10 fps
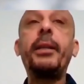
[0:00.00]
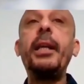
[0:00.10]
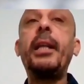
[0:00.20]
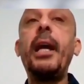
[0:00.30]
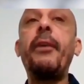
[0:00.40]

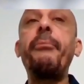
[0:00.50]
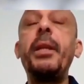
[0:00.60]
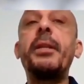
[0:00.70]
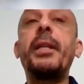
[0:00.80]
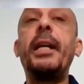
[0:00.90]
But it
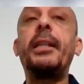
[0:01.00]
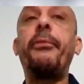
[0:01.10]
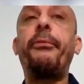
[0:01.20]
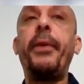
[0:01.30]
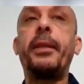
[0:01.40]
have many
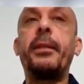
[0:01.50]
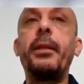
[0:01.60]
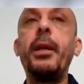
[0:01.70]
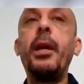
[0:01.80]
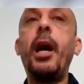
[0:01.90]
side
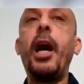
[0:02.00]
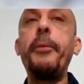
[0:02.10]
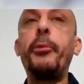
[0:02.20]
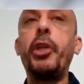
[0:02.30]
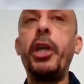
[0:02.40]
effects:
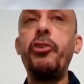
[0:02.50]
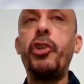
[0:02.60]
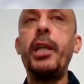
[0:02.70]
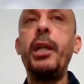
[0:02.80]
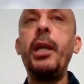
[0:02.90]

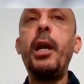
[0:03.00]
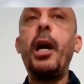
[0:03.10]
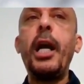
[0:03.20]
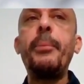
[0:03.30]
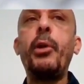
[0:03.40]
hypotension,
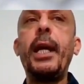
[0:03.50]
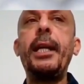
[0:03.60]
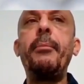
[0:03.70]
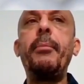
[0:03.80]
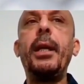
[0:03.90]

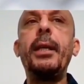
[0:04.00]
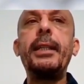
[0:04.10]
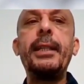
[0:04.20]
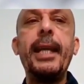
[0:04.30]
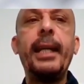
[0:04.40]

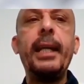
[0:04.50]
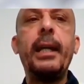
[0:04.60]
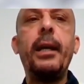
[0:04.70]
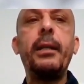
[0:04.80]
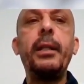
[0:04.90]
hypokalemia,
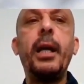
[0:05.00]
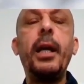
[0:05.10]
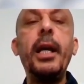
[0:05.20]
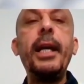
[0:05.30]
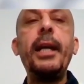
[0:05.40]

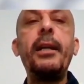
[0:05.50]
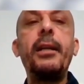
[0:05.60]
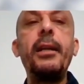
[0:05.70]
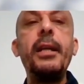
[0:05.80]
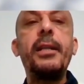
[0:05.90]
tachycardia,
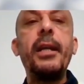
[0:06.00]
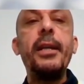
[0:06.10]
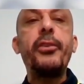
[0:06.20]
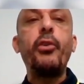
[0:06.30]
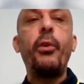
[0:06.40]

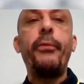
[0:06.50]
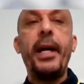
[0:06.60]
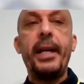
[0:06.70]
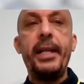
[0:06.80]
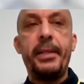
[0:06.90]
increase the risk
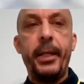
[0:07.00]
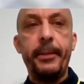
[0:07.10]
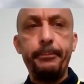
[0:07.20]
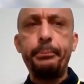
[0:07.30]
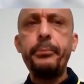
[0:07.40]
of
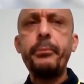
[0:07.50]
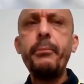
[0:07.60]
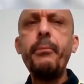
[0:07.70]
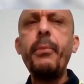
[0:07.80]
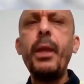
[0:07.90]
arrhythmia,
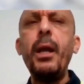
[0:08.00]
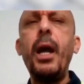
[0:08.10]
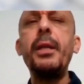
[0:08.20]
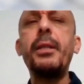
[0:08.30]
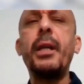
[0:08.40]

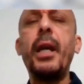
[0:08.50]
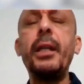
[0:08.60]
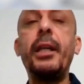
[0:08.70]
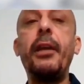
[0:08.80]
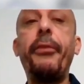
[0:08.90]

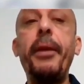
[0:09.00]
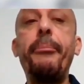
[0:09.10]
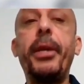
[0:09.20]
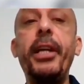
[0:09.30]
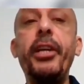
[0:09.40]
either
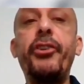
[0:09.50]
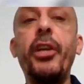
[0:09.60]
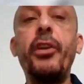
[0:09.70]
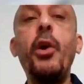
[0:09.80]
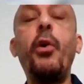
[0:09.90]
atrial
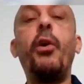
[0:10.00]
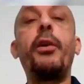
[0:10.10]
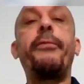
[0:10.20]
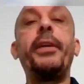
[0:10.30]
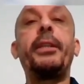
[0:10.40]
fibrillation
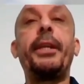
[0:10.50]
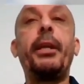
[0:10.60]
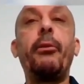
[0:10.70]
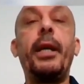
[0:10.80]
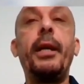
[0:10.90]
or
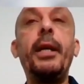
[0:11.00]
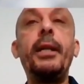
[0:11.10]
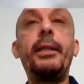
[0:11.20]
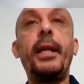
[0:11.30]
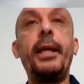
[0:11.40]

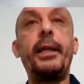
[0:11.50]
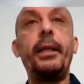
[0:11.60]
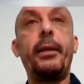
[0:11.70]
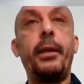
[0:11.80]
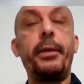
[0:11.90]
ventricular
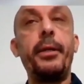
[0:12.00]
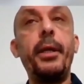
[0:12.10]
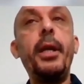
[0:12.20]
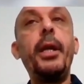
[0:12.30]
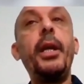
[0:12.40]

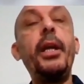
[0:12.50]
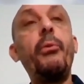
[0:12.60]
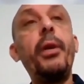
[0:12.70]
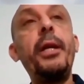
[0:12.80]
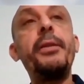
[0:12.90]
tachycardia.
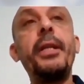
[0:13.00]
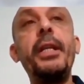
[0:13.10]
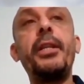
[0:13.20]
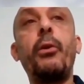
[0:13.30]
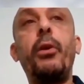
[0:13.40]
Anyway,
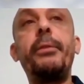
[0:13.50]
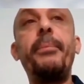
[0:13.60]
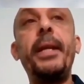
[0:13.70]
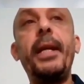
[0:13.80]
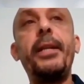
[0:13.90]

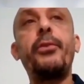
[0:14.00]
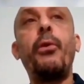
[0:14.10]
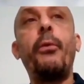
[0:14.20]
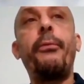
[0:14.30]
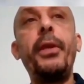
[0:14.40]
there
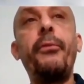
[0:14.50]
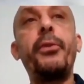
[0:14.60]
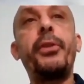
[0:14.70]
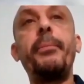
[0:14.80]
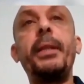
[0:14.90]
is a good
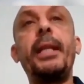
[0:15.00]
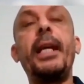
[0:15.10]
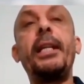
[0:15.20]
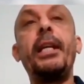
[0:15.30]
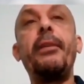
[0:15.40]
place
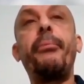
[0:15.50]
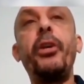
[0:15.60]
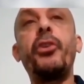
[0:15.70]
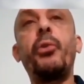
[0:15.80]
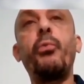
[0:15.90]
of
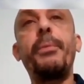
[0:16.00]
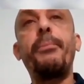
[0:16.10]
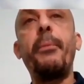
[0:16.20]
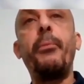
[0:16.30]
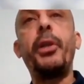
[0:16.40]

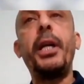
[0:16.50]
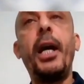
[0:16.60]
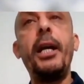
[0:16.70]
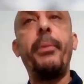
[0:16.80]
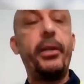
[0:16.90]
levosimendan in
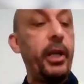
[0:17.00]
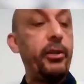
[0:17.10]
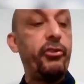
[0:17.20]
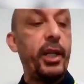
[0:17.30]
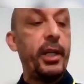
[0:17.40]
patients with
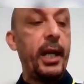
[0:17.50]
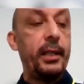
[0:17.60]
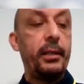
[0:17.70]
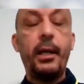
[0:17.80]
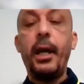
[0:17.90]
pulmonary
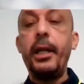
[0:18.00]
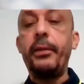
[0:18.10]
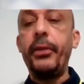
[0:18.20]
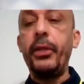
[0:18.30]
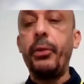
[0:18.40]
hypertension
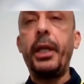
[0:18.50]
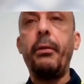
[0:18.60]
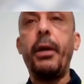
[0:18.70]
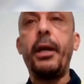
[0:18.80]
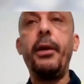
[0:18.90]
and
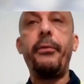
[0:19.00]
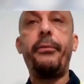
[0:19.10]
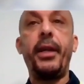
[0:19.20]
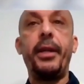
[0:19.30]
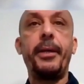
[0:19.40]
right ventricular